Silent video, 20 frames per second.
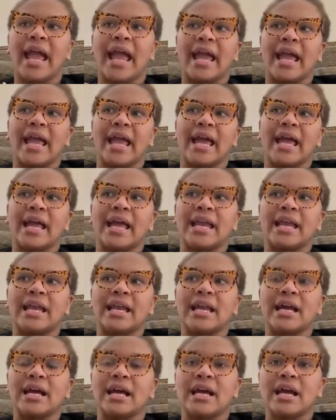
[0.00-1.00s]

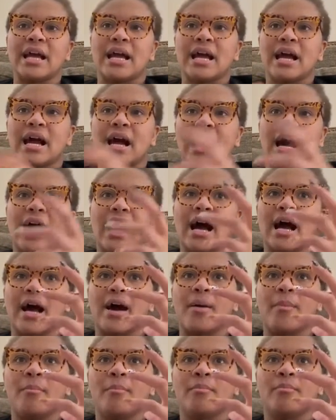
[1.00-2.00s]
and
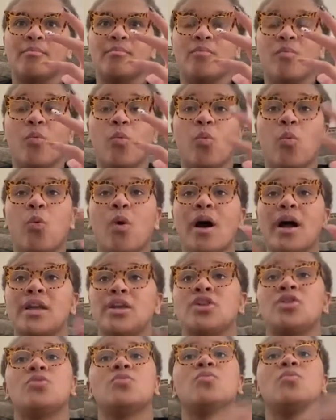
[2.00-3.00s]

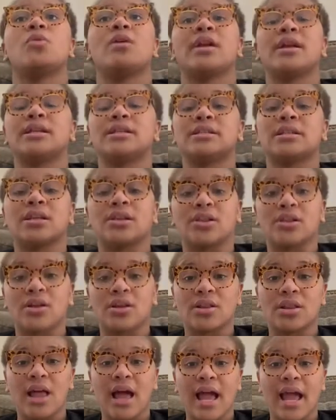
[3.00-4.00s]
what you want it to
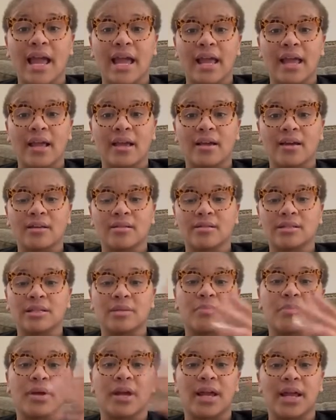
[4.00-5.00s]
look like
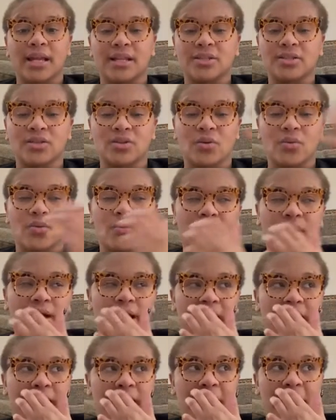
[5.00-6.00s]
depends
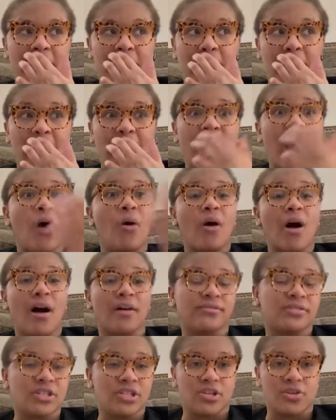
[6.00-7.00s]
on how
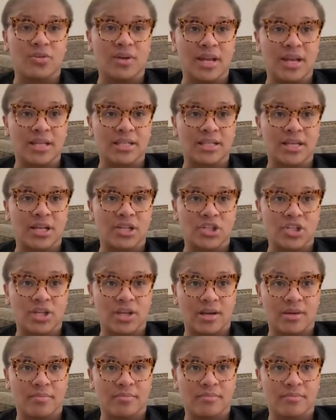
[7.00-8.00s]
often you get it touched
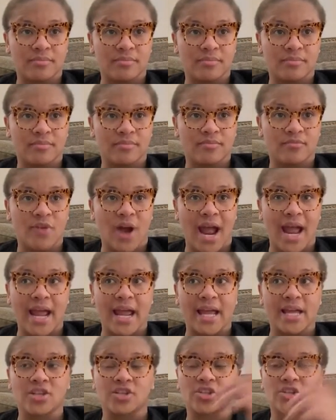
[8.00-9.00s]
up,
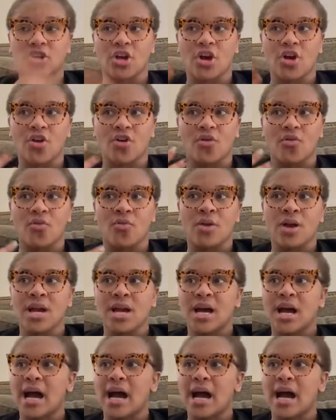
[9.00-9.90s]
right? So